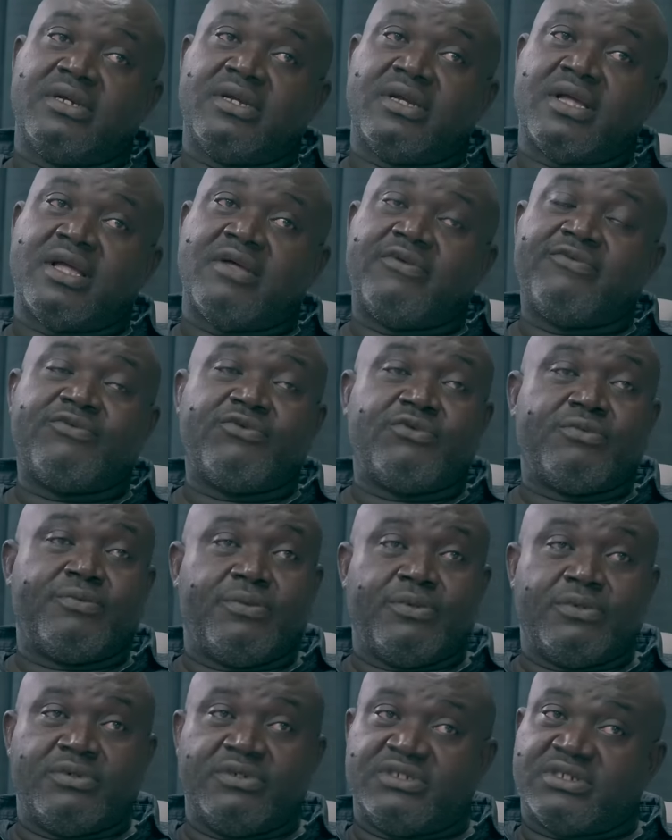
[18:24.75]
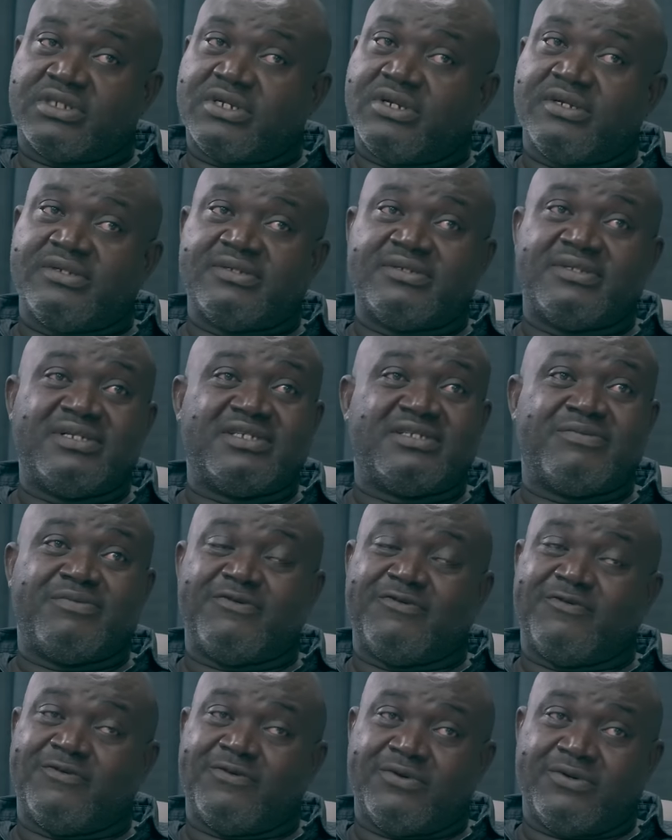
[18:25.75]
Have you both discussed this
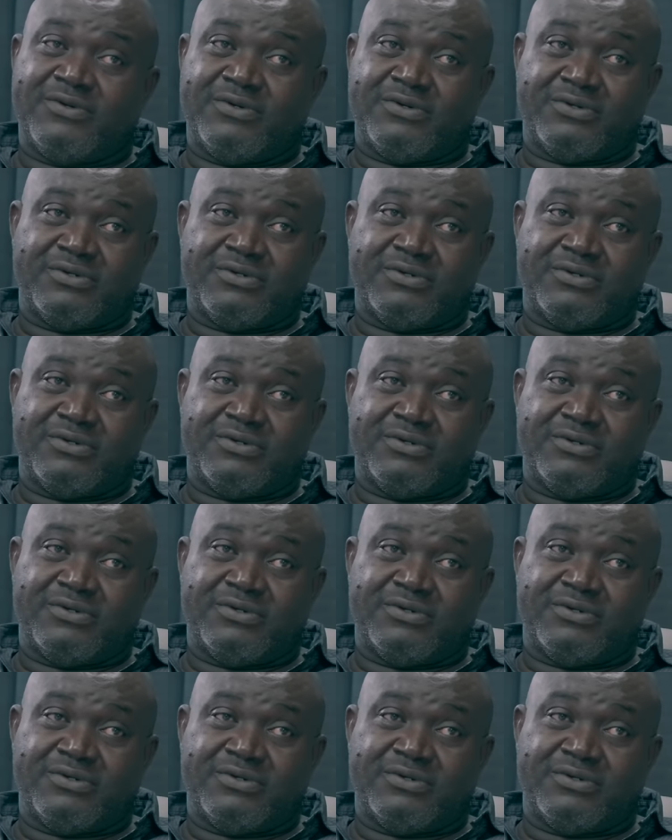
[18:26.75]
before?